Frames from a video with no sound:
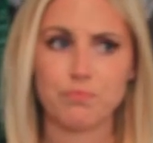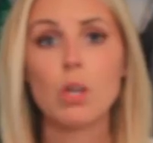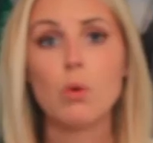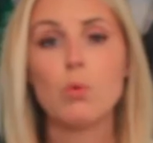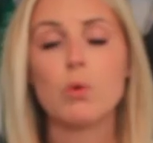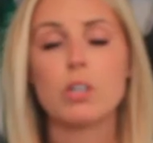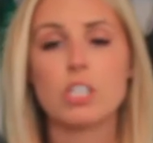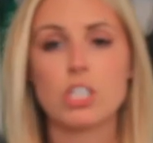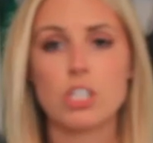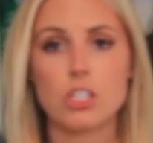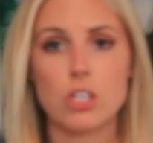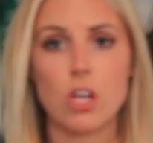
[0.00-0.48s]

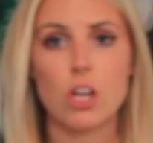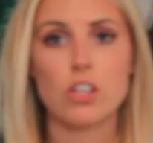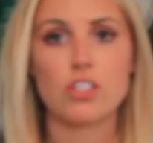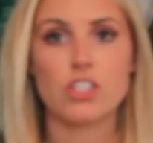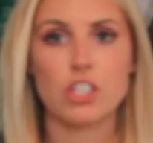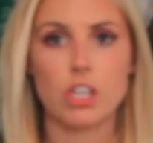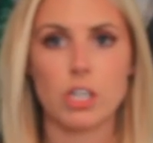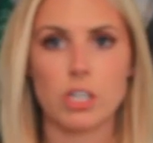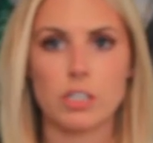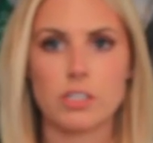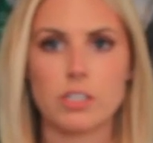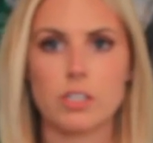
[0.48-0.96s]
which is all
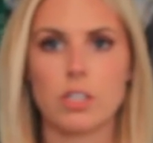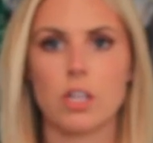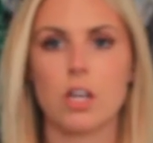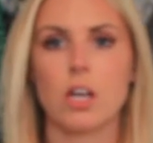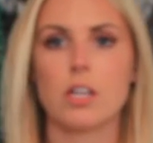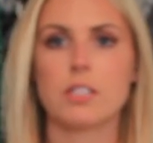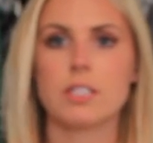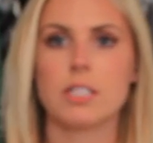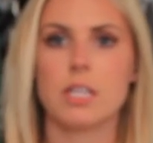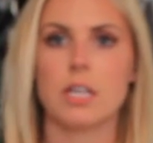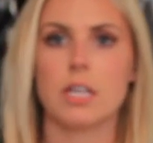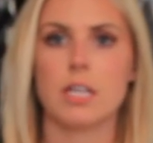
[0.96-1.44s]
Jarek's
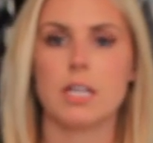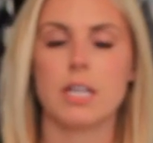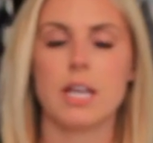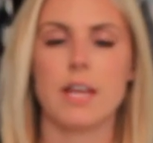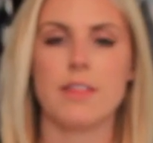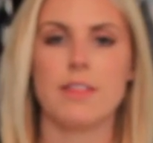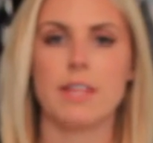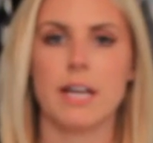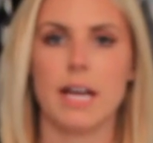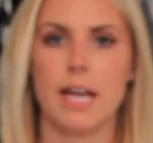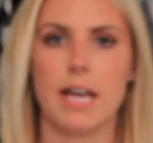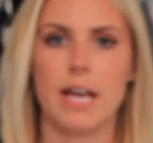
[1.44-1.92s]
closet,
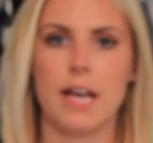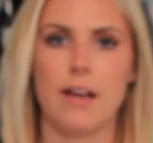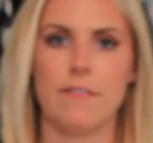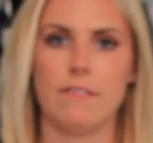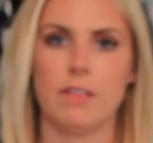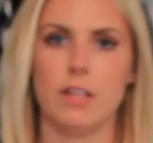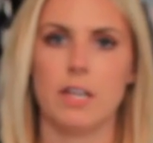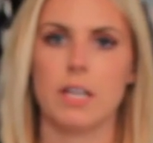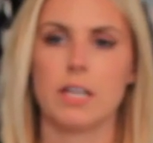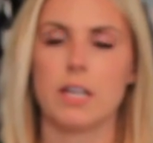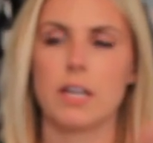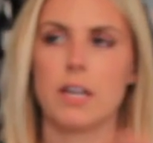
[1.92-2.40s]
and then I have
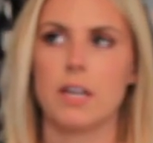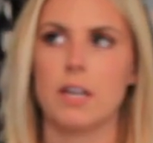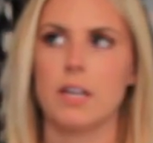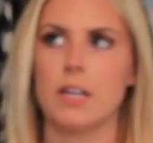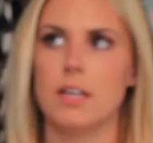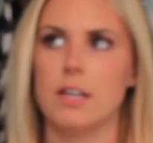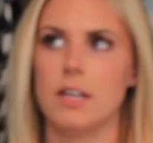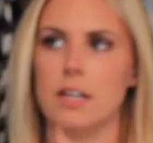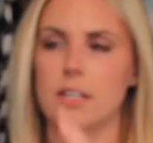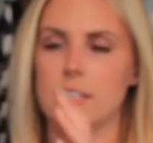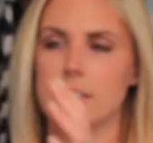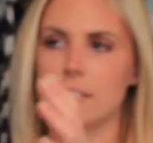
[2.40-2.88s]
like
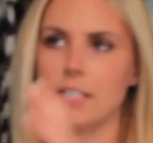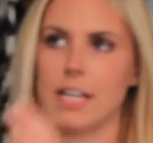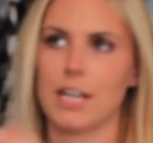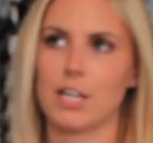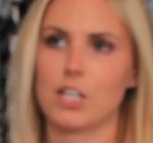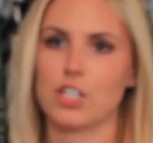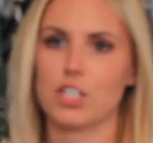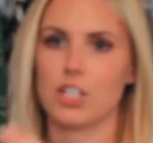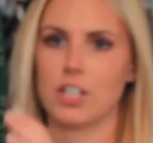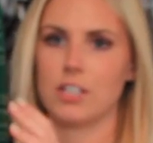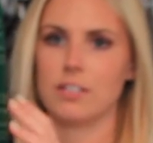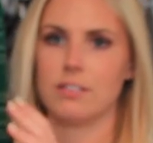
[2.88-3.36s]
a
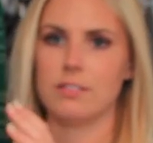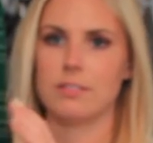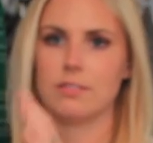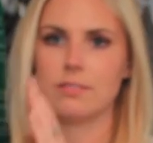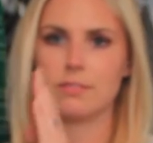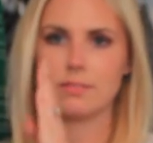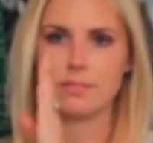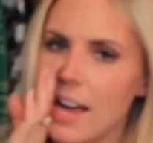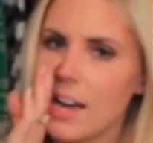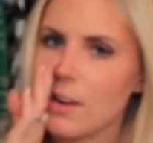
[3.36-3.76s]
section.